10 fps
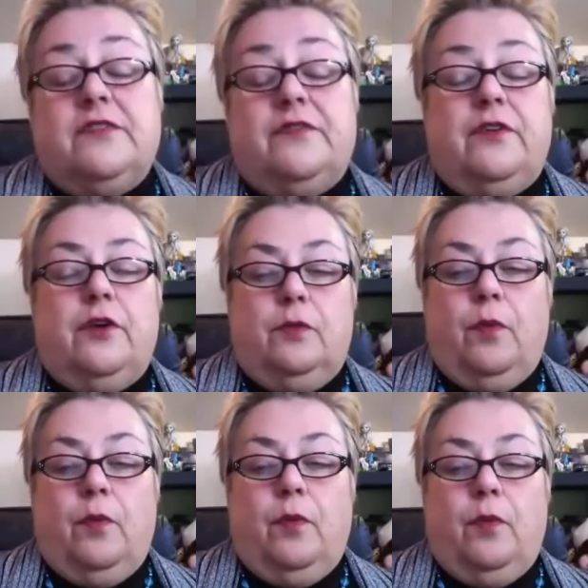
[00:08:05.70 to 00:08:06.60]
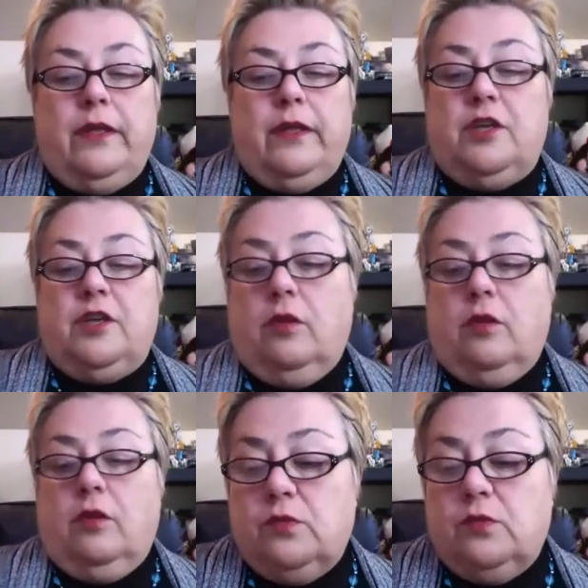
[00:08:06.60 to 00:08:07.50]
very good point, Shalon,
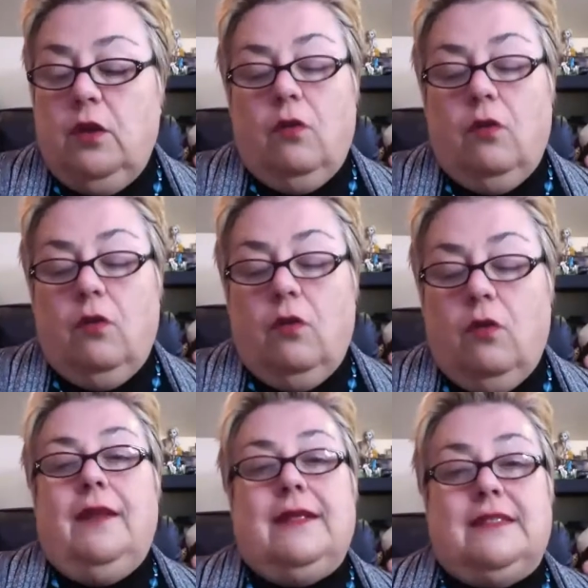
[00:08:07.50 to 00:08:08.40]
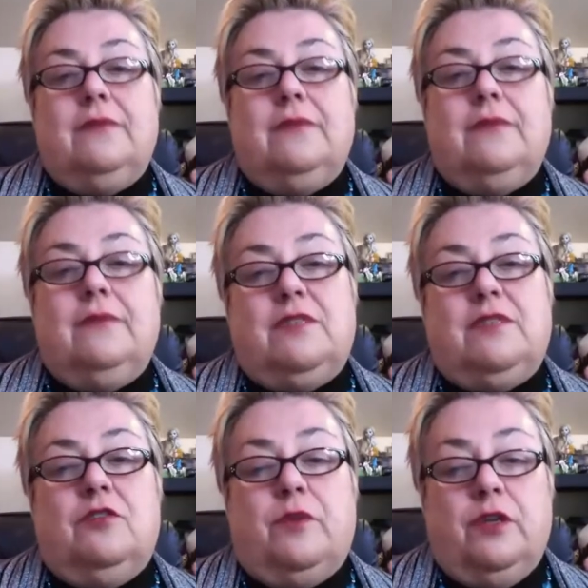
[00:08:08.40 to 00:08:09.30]
because we know that sometimes
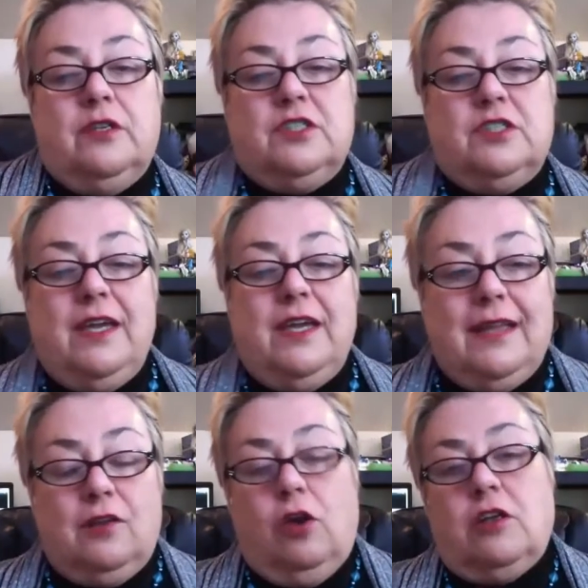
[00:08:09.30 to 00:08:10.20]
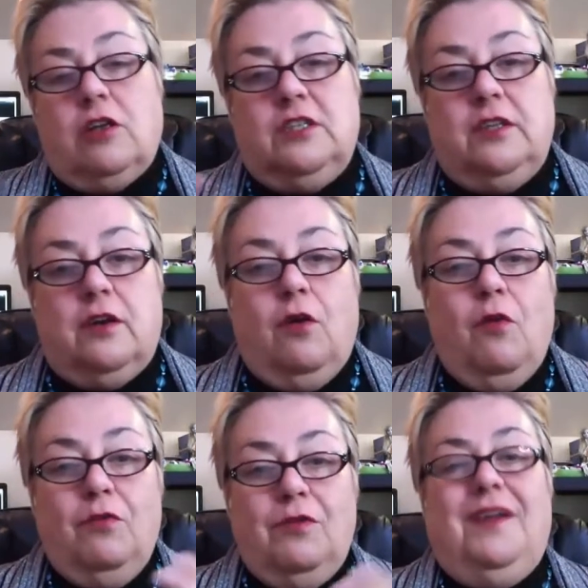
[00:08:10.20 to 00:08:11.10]
entrepreneurs they get lost in their
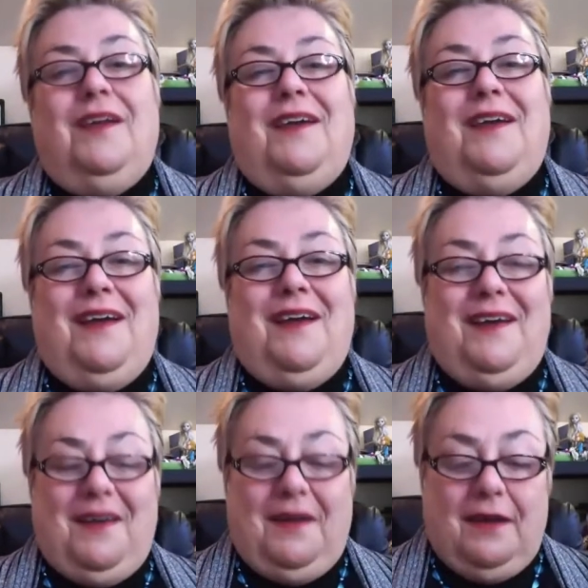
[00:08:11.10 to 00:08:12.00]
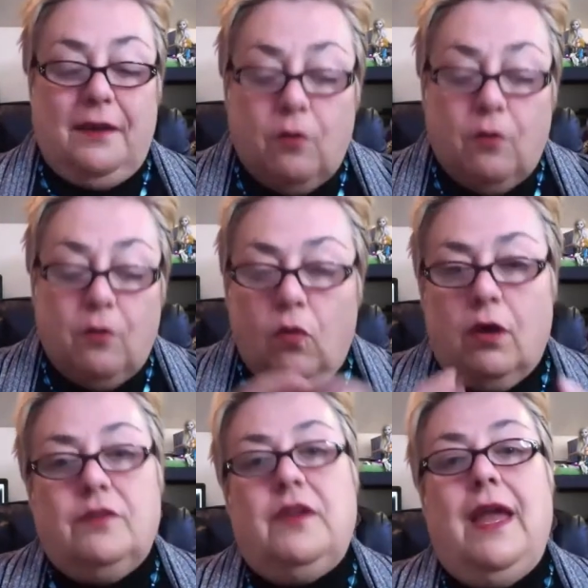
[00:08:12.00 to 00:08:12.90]
own uh, little
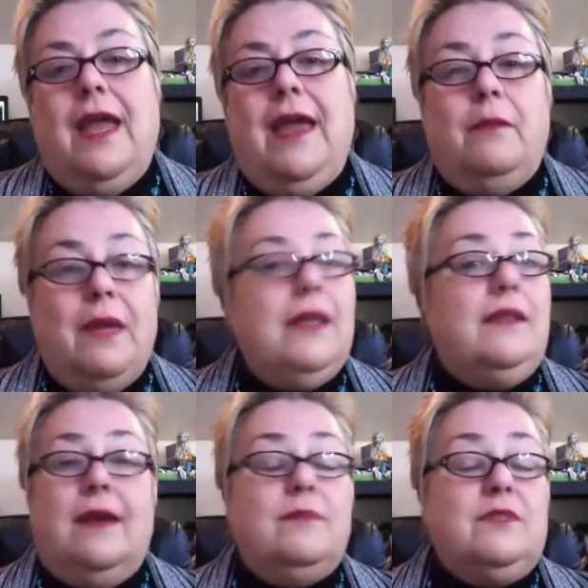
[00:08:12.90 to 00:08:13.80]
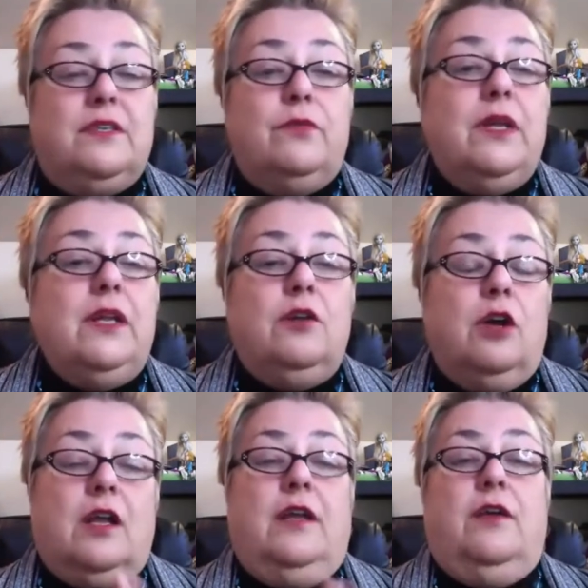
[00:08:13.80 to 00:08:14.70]
world, and many times they're really
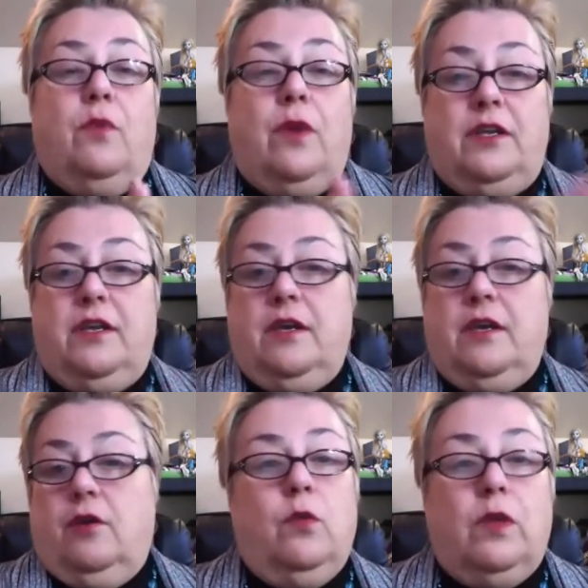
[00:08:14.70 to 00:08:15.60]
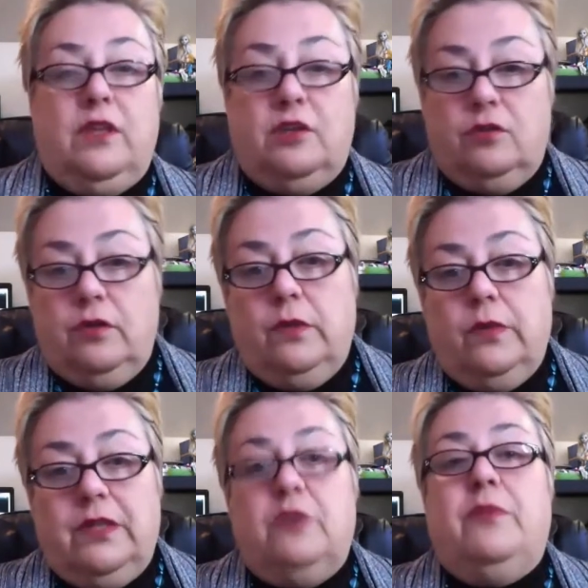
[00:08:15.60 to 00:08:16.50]
not clear where they're going, what they're doing
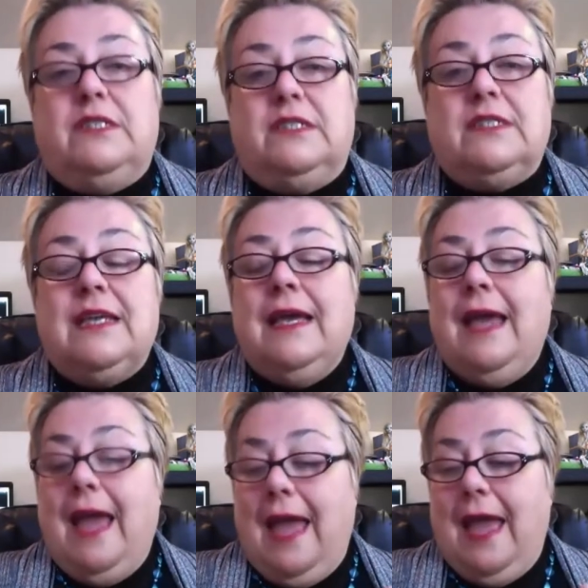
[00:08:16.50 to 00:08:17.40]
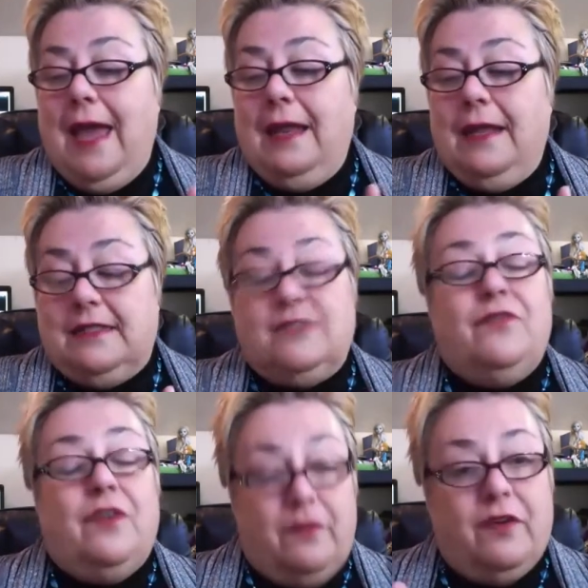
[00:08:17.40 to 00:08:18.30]
with their business, and it's
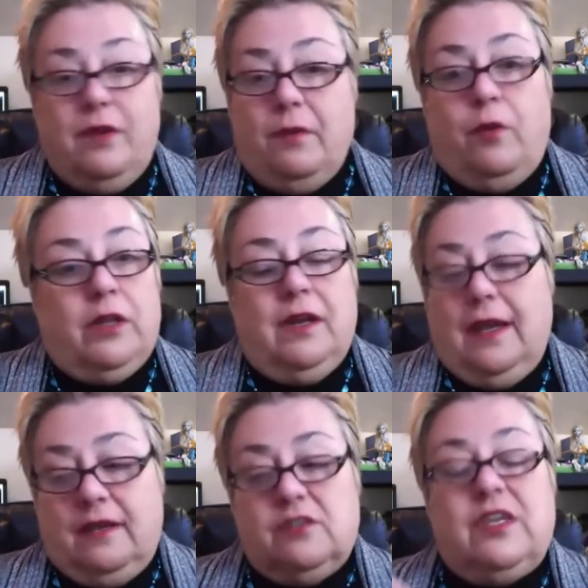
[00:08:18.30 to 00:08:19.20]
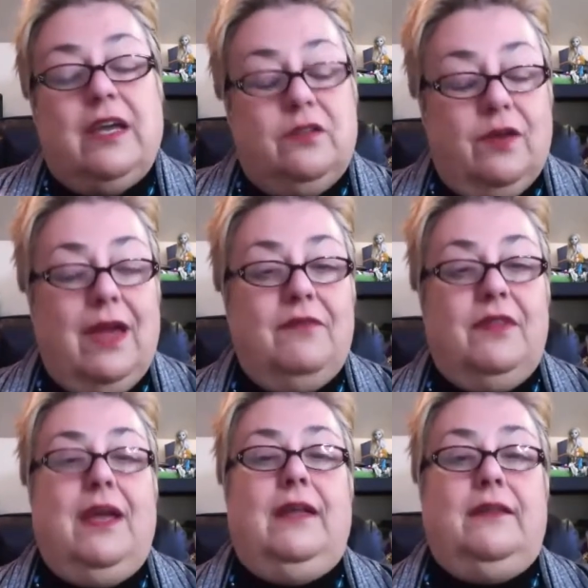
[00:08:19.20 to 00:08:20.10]
very, very important, like you said, to have
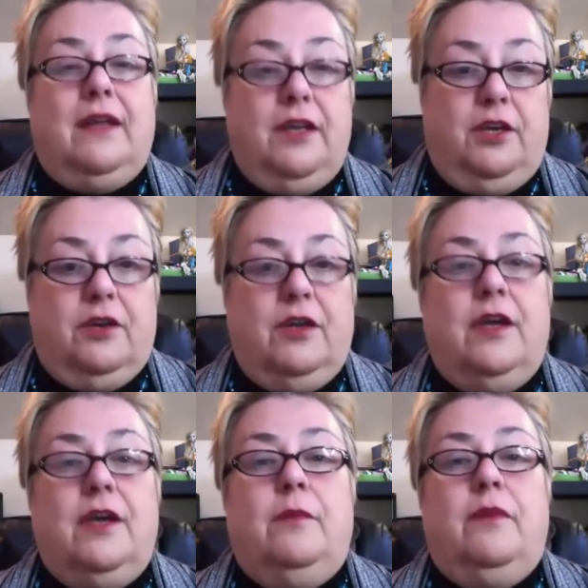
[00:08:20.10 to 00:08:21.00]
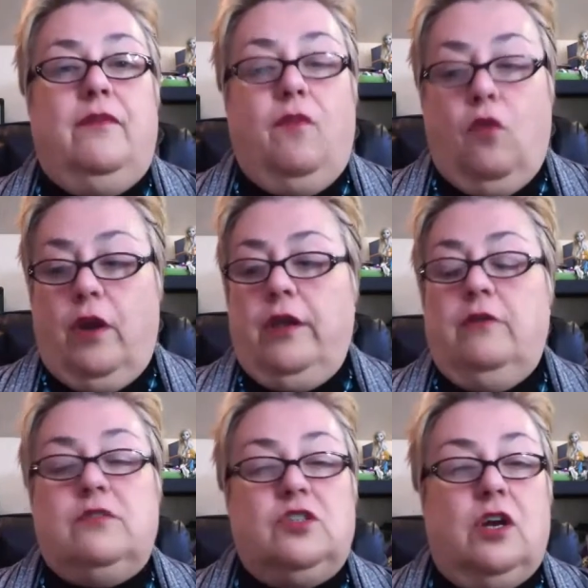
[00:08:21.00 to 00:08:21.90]
that clear before
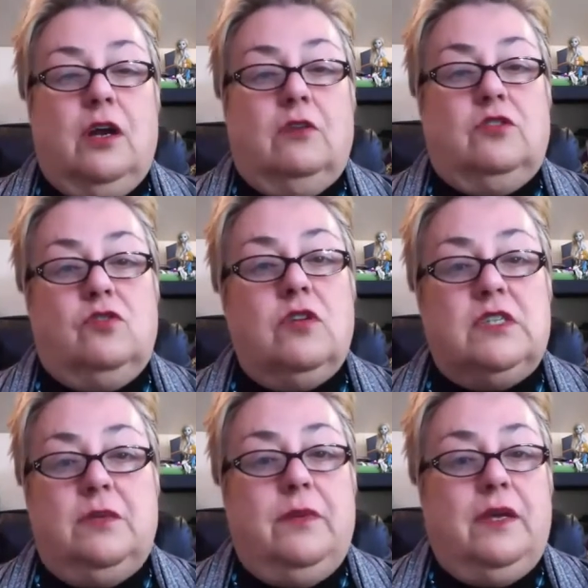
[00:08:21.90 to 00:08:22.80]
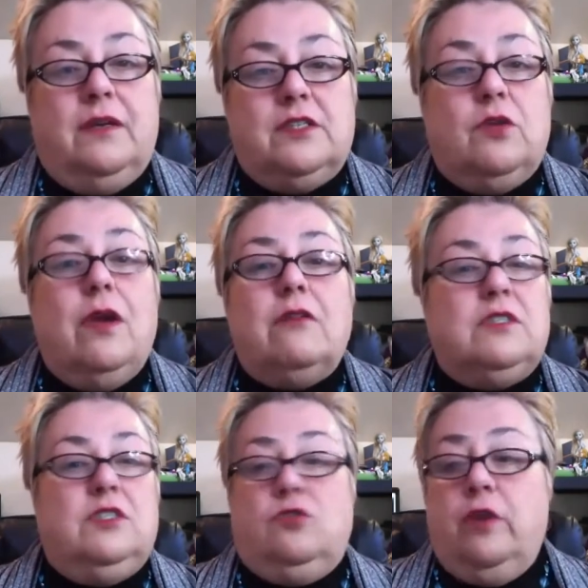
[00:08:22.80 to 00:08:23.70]
you start outsourcing, because or
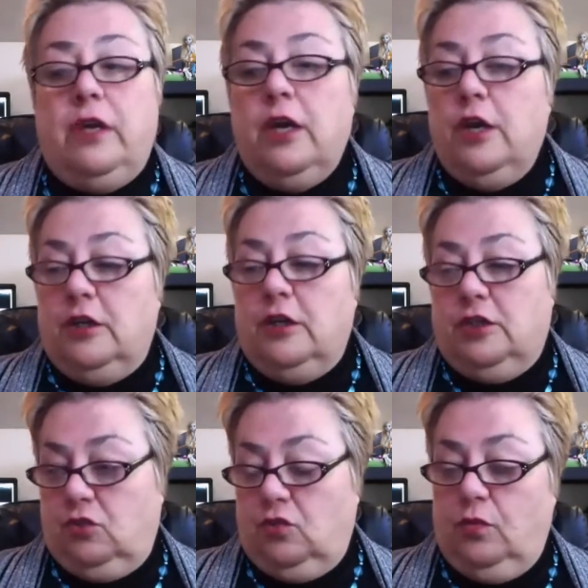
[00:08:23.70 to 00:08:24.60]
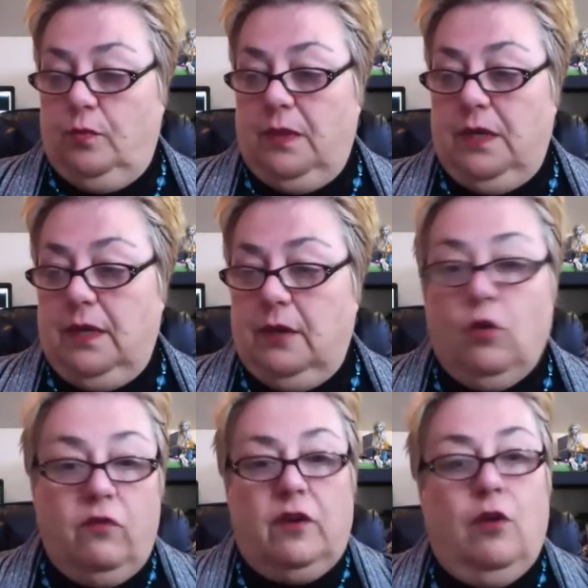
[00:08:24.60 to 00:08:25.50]
else it's going just to be an
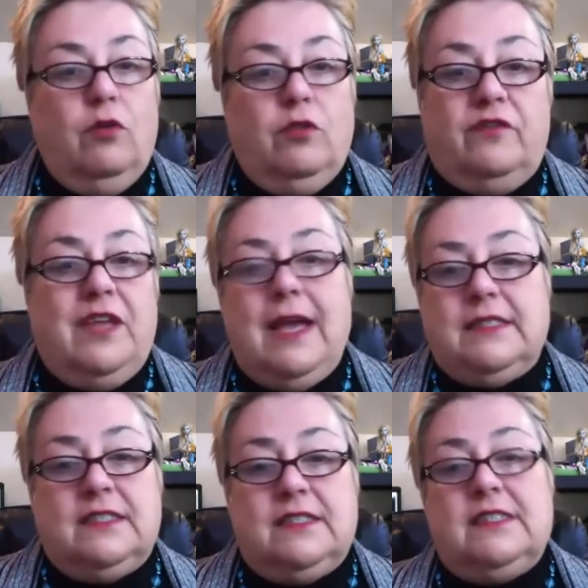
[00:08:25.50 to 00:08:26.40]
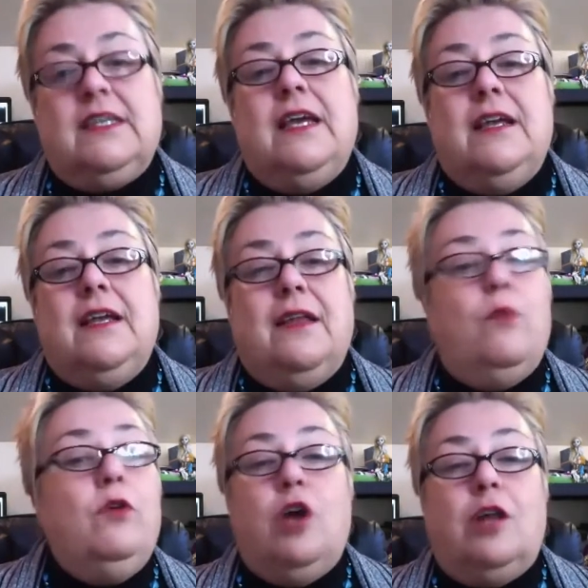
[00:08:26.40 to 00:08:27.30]
overload of tasks
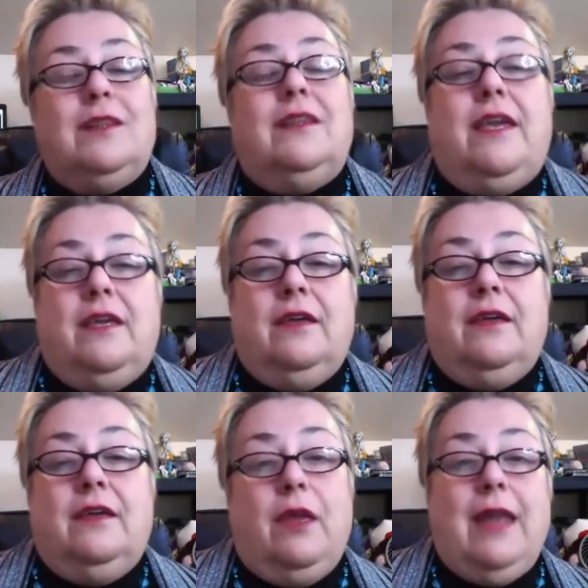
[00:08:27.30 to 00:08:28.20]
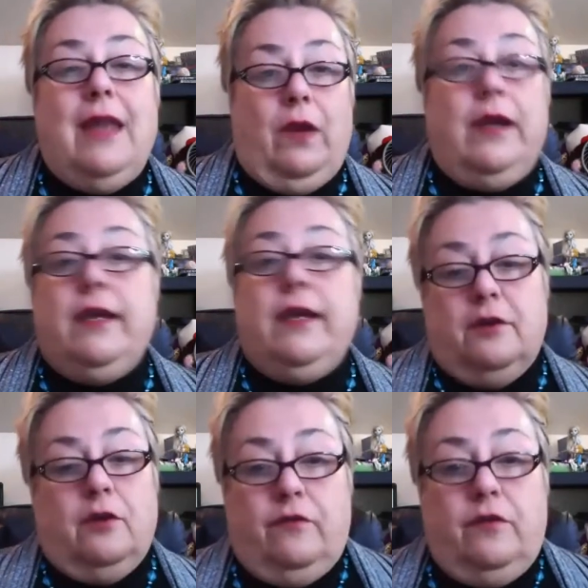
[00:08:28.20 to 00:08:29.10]
that will not take you anywhere,
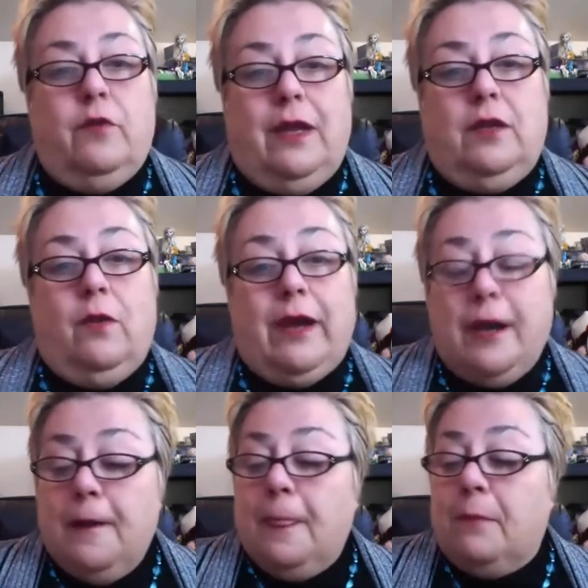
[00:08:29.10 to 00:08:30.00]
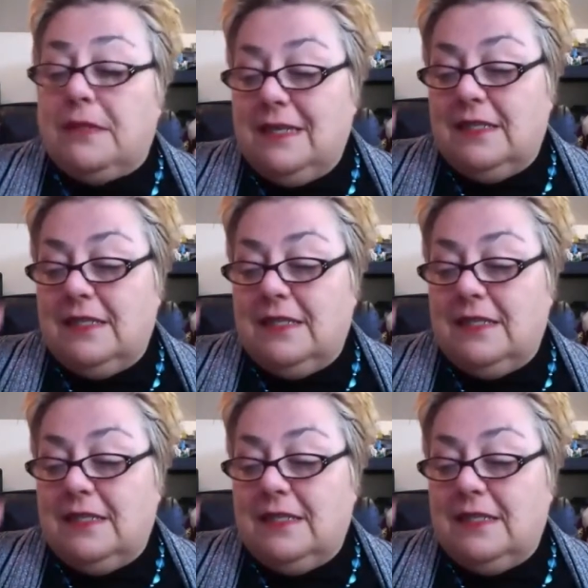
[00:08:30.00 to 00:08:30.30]
either of you anywhere. Yeah. But